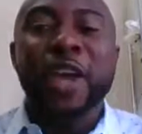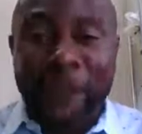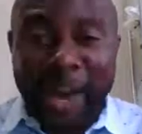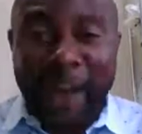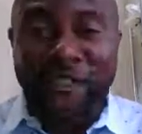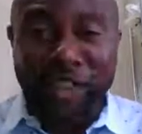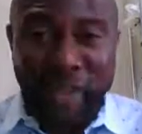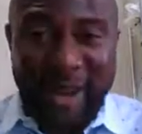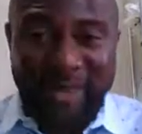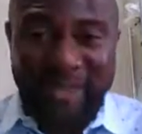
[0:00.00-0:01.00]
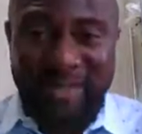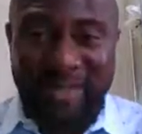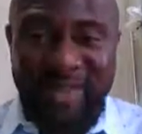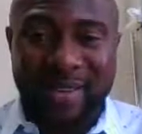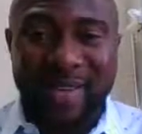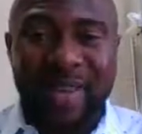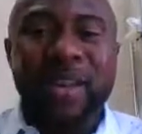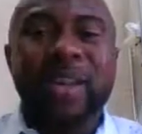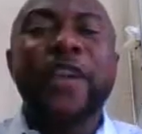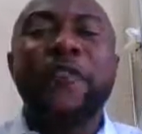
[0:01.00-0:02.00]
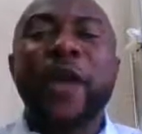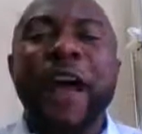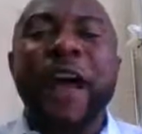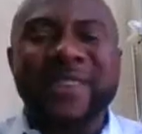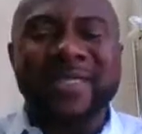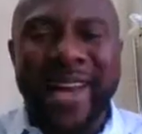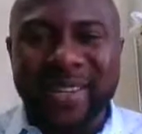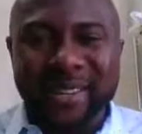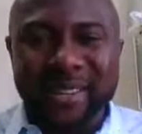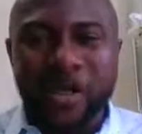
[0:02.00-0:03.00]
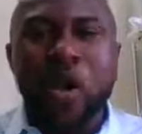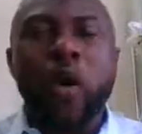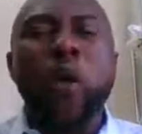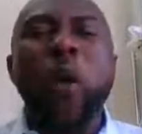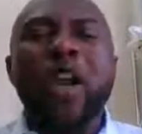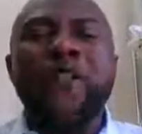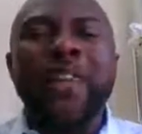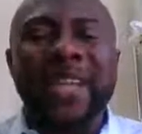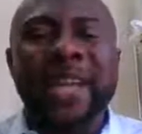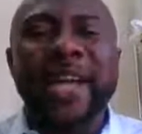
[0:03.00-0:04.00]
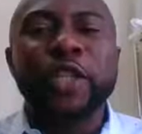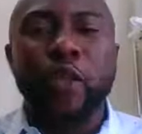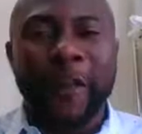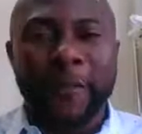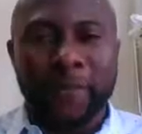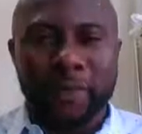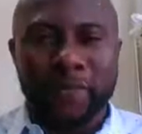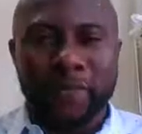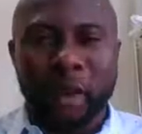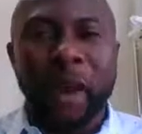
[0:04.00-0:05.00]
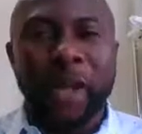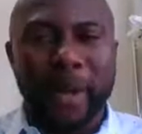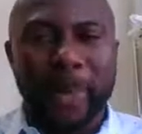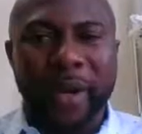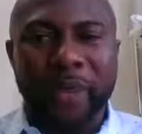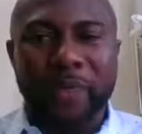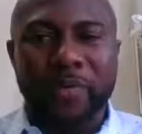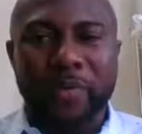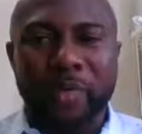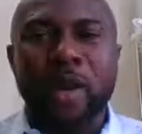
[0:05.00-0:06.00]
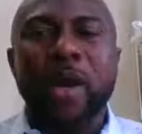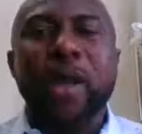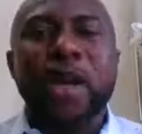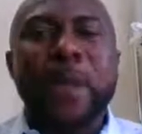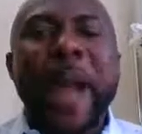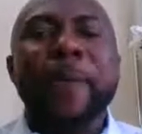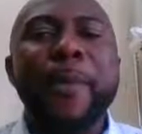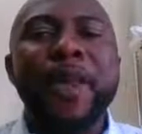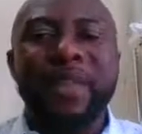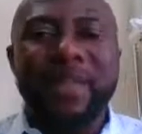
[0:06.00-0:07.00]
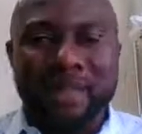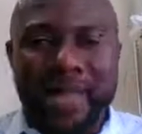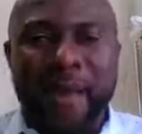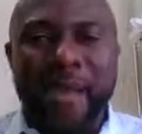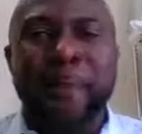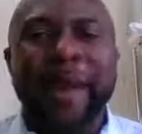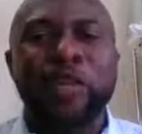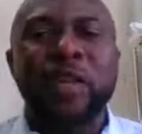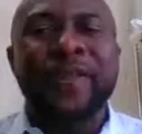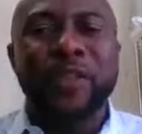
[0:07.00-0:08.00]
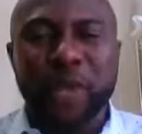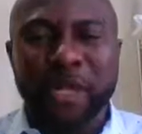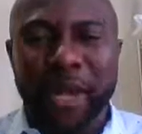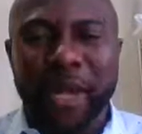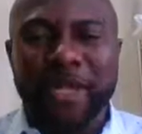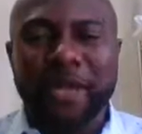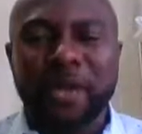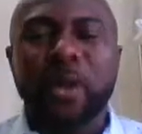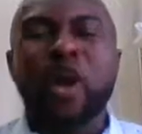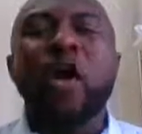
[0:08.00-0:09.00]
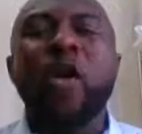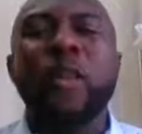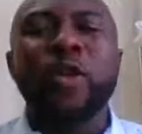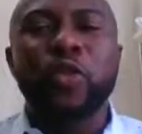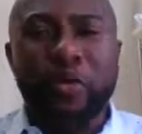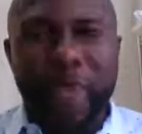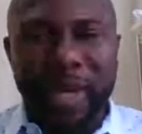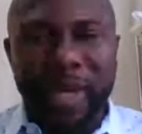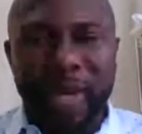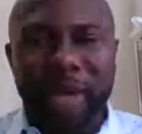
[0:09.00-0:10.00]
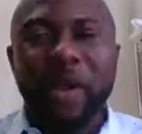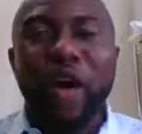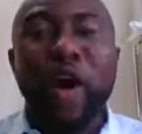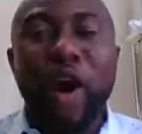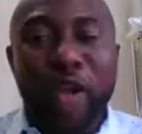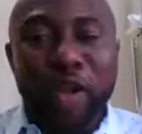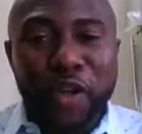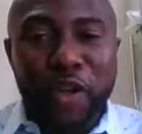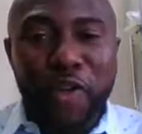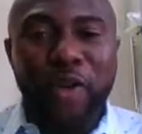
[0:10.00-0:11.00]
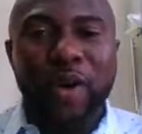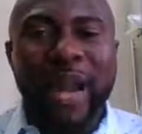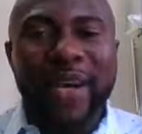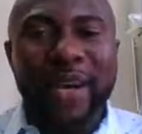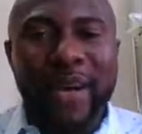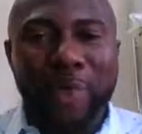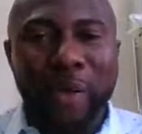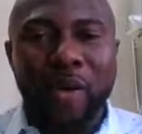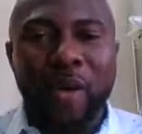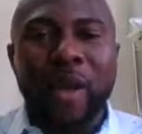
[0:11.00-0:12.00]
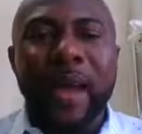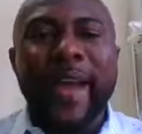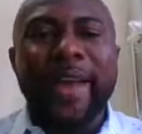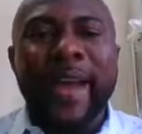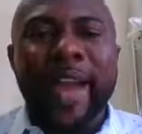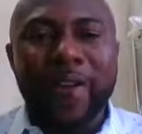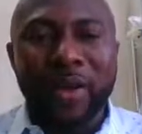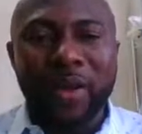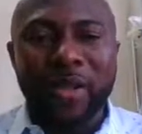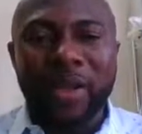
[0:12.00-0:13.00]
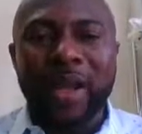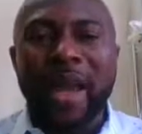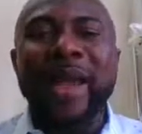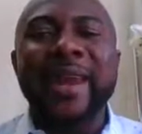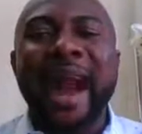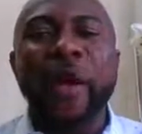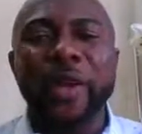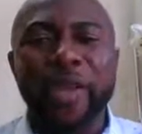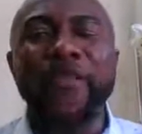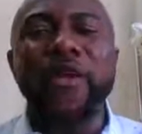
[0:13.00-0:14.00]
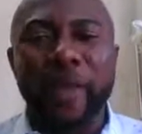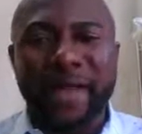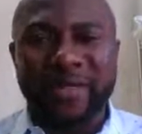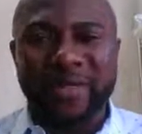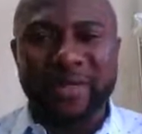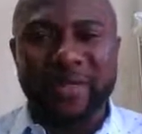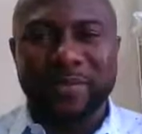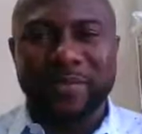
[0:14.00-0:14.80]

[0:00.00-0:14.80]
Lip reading: if you have stress, if you have anxiety, whatever challenge you're having on in your body, the Bible made us understand in Matthew 11:28, come unto me, all you that labor and are heavy laden, and I will give you rest.